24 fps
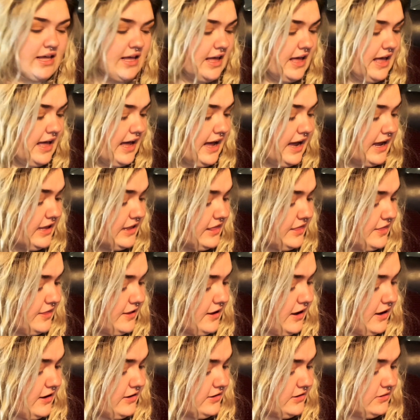I
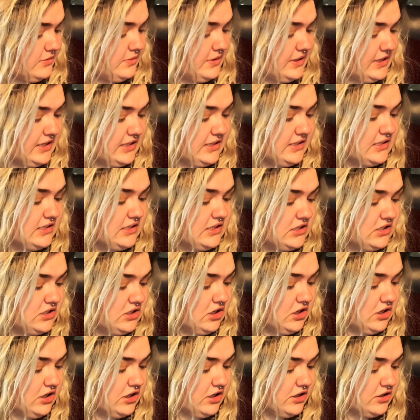thought we could
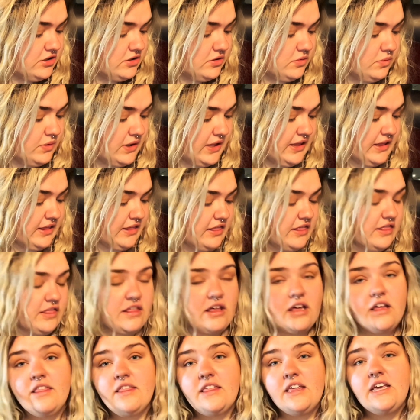start with
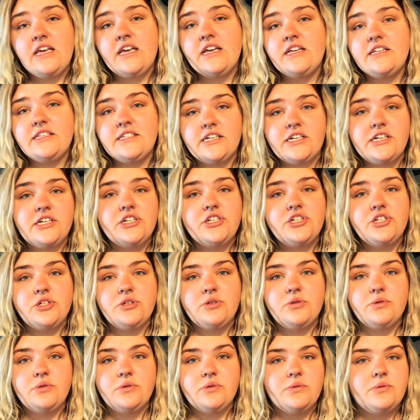the tennis
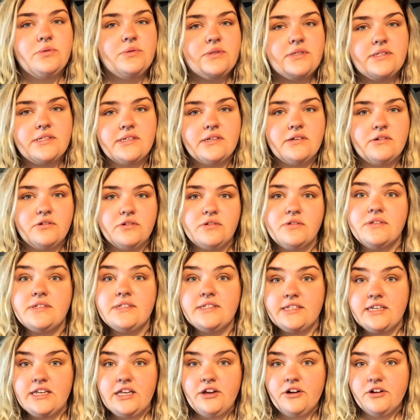shoes, or
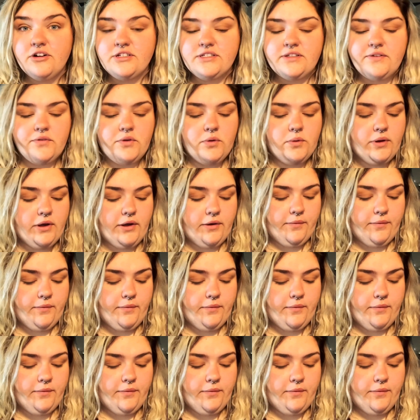sneakers if you will.